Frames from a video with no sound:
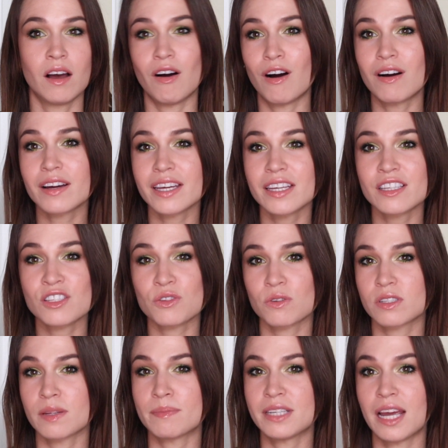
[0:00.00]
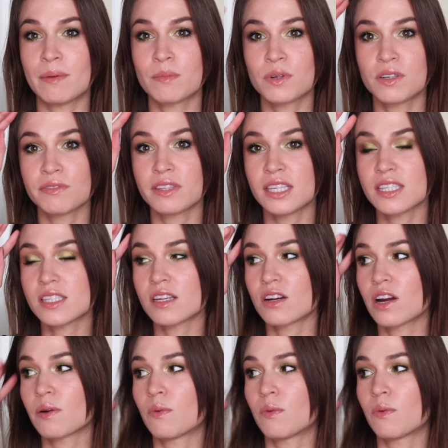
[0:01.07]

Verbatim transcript: August or September of this year.